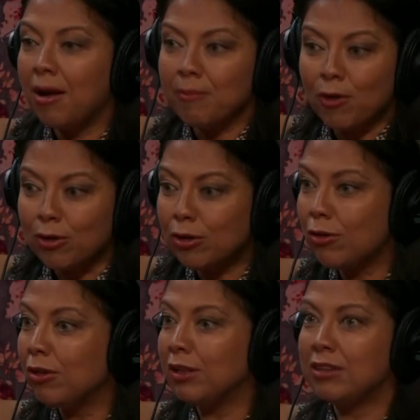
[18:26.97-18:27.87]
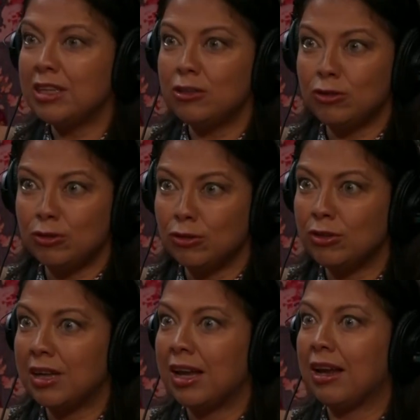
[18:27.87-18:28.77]
go through these issues
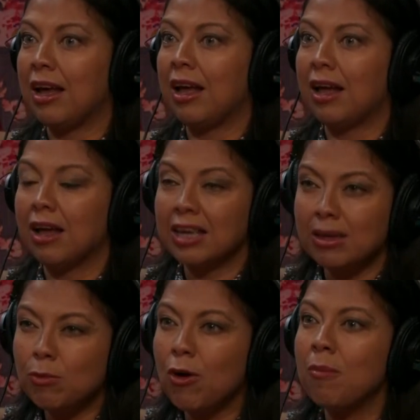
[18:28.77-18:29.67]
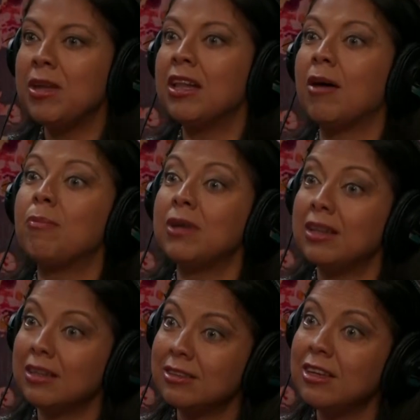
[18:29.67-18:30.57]
that keep coming up in
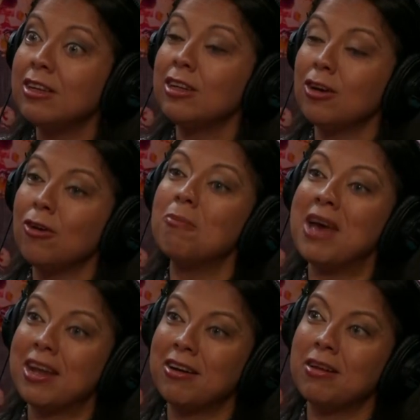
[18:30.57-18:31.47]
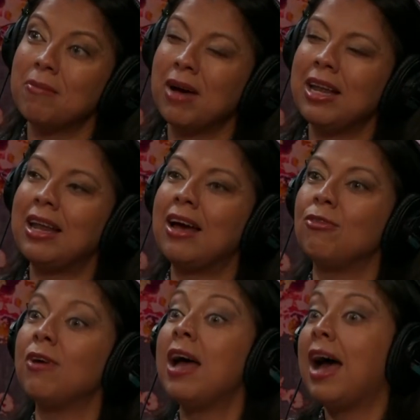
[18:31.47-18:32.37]
a cyclical manner in my life,